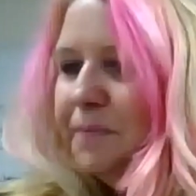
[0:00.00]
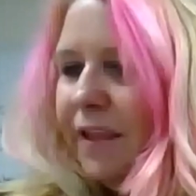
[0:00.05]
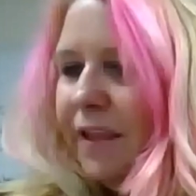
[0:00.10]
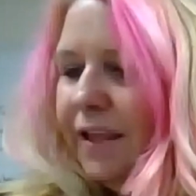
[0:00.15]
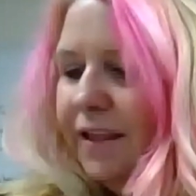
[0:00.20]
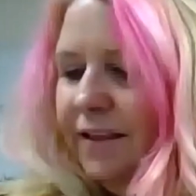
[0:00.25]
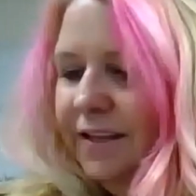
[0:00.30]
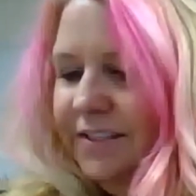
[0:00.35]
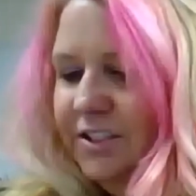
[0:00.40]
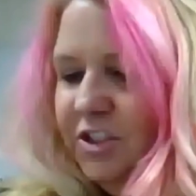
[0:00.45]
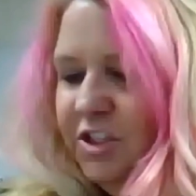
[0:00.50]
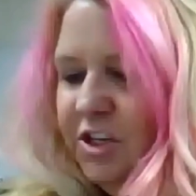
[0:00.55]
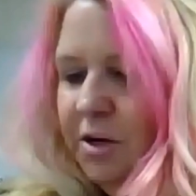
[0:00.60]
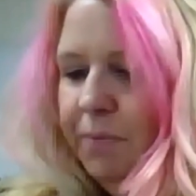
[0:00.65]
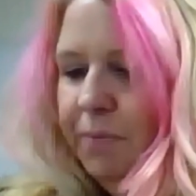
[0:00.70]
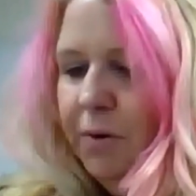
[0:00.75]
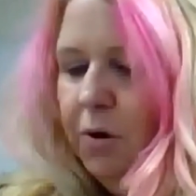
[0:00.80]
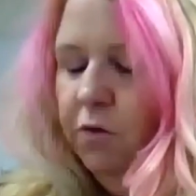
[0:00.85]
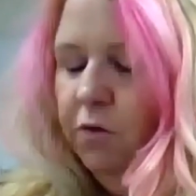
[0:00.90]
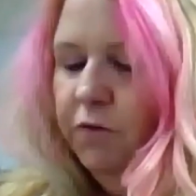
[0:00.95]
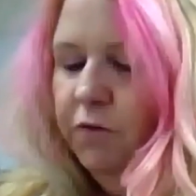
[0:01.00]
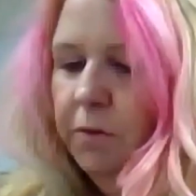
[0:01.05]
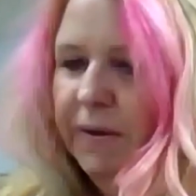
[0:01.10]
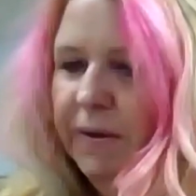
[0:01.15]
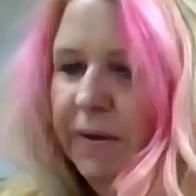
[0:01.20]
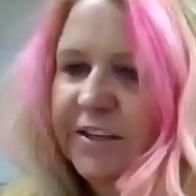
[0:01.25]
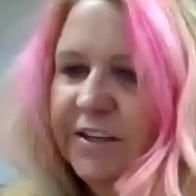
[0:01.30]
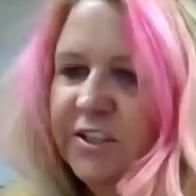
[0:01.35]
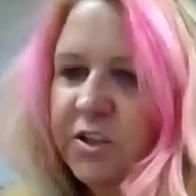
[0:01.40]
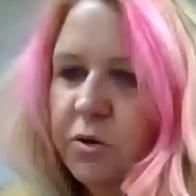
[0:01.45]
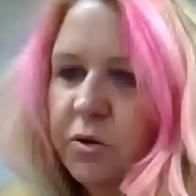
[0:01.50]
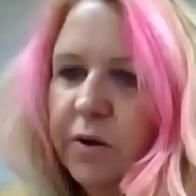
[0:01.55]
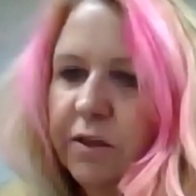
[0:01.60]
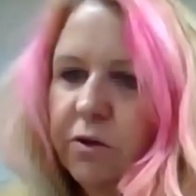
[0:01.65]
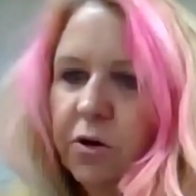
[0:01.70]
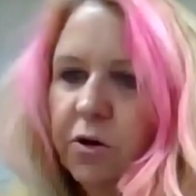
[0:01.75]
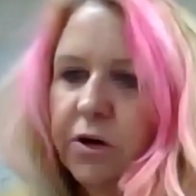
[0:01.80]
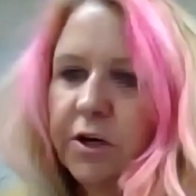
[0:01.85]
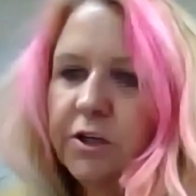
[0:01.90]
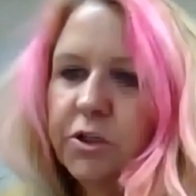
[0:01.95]
Let's jump over to page
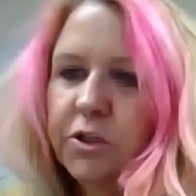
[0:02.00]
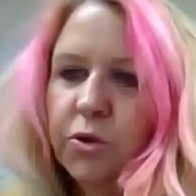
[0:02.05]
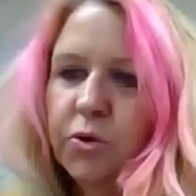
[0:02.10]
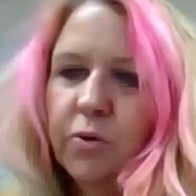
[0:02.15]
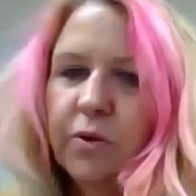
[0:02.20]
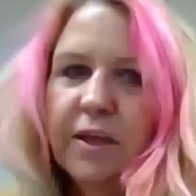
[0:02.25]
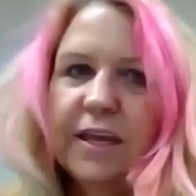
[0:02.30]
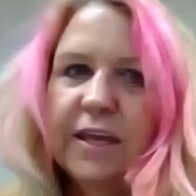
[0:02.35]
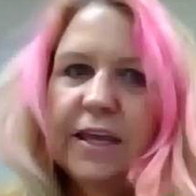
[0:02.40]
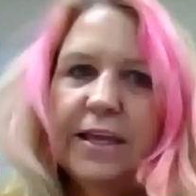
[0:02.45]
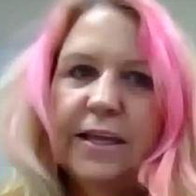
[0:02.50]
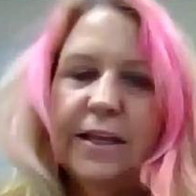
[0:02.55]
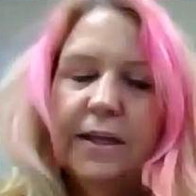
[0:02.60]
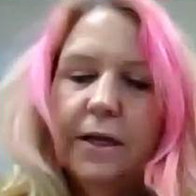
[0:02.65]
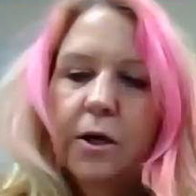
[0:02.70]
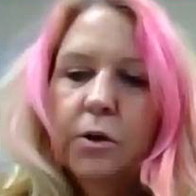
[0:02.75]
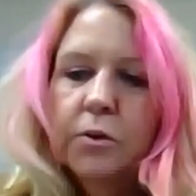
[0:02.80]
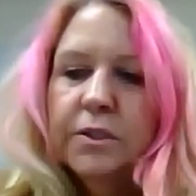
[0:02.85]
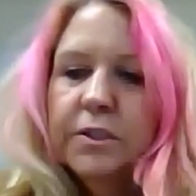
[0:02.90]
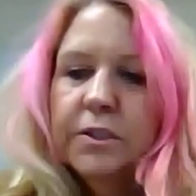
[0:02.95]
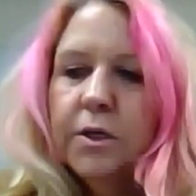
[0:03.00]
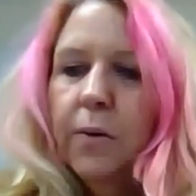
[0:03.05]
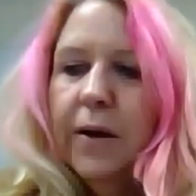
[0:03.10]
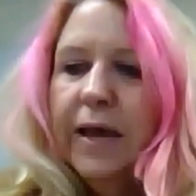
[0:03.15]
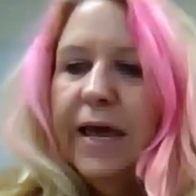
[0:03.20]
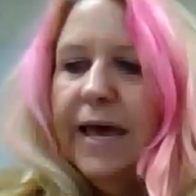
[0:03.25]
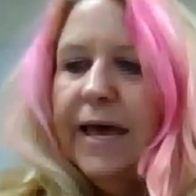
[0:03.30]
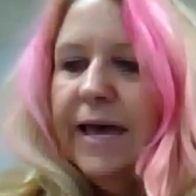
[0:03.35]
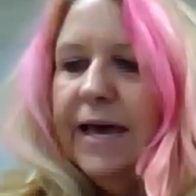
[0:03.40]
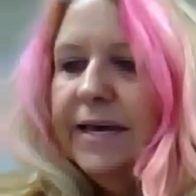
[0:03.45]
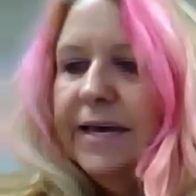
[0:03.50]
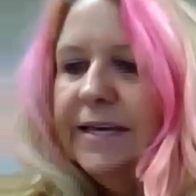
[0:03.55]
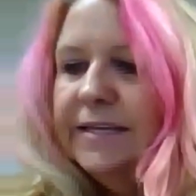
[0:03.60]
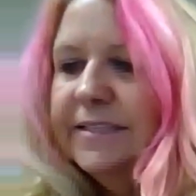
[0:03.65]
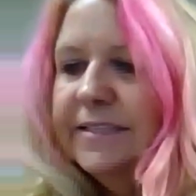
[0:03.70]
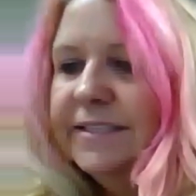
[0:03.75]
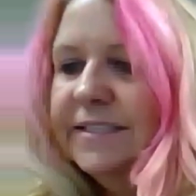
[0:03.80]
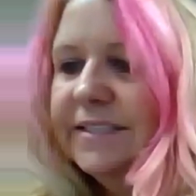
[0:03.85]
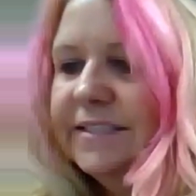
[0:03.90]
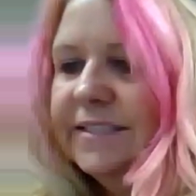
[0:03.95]
332, the
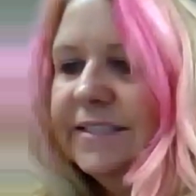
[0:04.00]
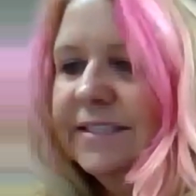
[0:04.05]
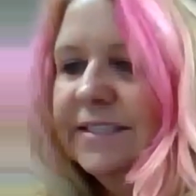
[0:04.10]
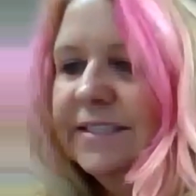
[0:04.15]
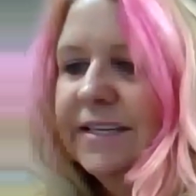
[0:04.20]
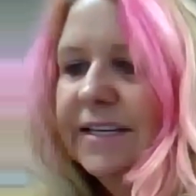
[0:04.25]
iliopsoas.